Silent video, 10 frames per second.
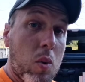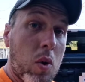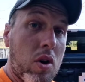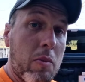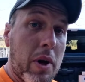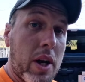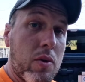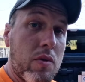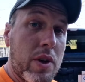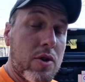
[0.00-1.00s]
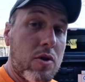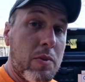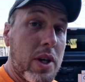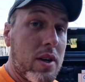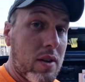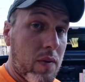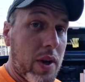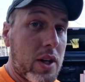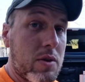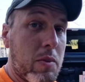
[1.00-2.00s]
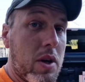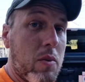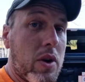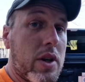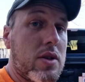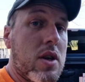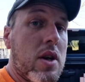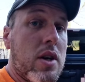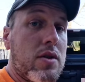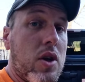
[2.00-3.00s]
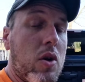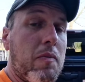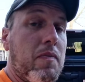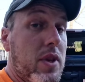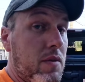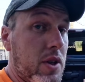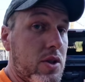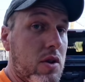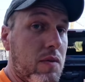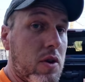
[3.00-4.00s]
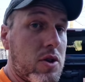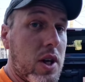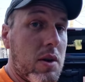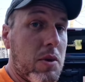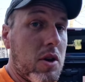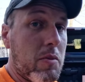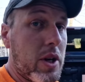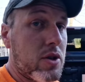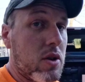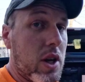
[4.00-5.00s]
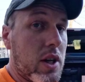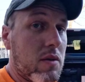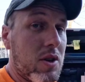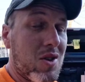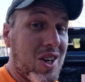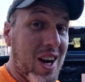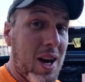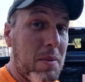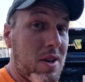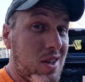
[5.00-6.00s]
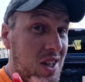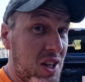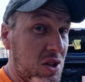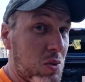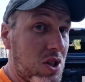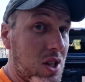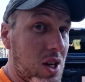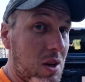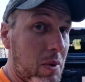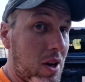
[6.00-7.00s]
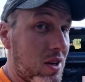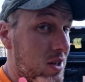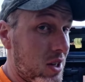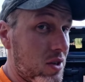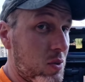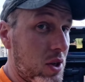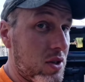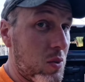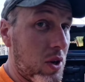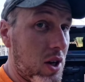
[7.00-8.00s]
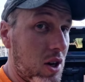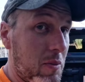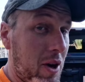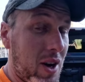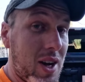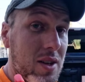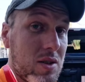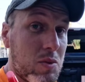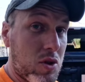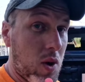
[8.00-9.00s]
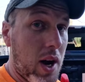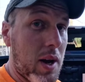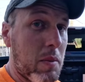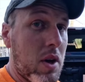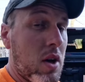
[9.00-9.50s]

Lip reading: Welcome back to Adventure Repeat. Thanks for being with us. So, this is your first time here. Make sure you like the video, comment, tell us what you think about it. Tell us what else you want to hear about, and subscribe.